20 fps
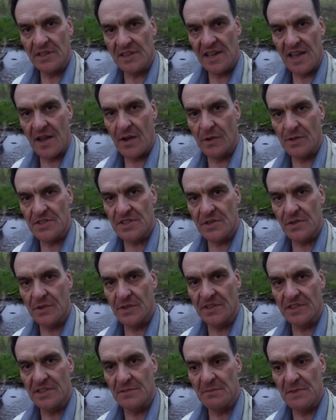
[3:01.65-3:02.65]
now is
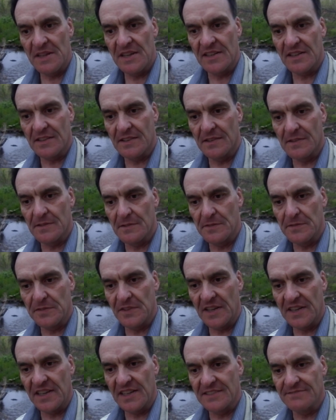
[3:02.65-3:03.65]
going to make
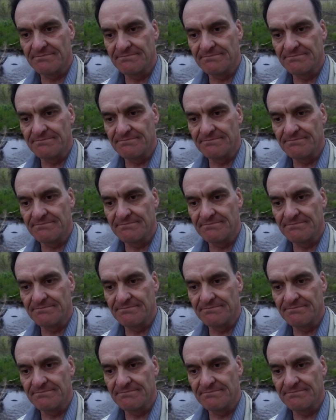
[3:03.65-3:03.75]
flooding